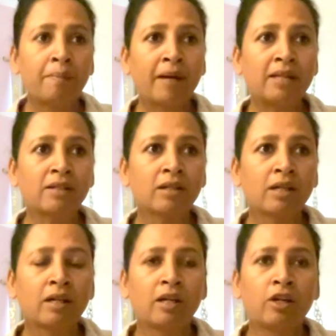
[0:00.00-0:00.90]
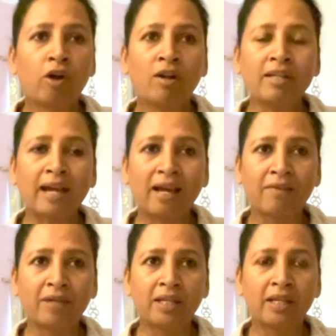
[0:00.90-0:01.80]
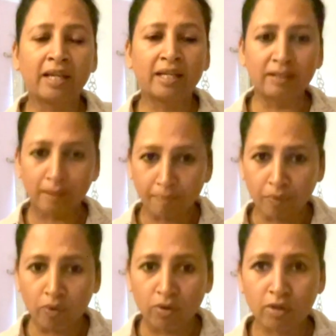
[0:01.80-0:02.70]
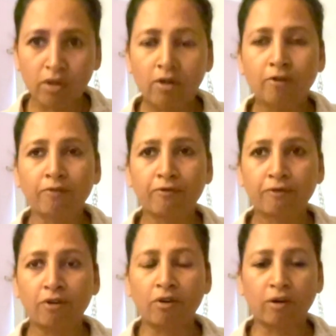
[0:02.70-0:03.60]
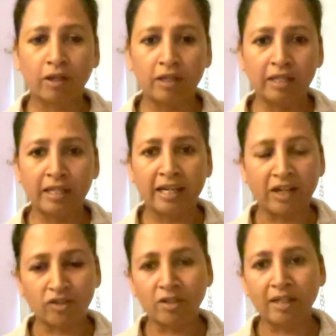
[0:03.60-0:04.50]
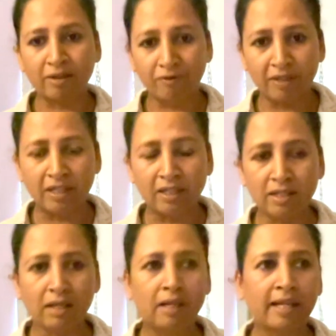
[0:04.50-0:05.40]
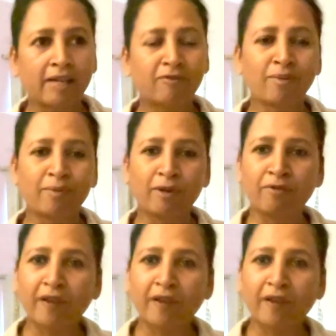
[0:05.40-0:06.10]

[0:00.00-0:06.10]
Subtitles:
But not having any support for in natural dye field, like from your